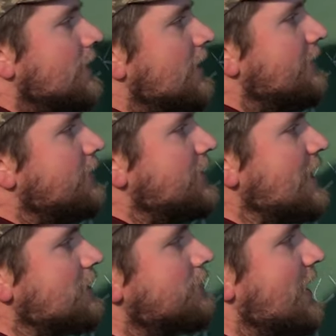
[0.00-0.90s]
if you
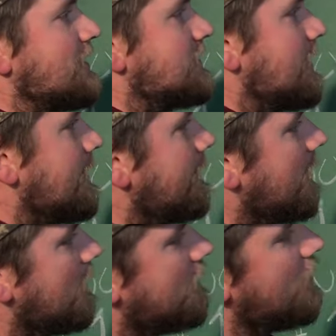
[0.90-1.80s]
take the mindset
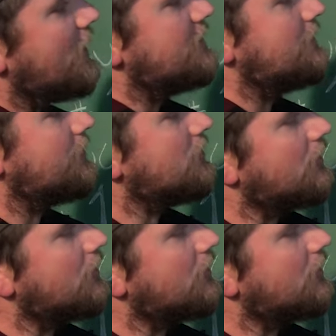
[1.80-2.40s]
of a typical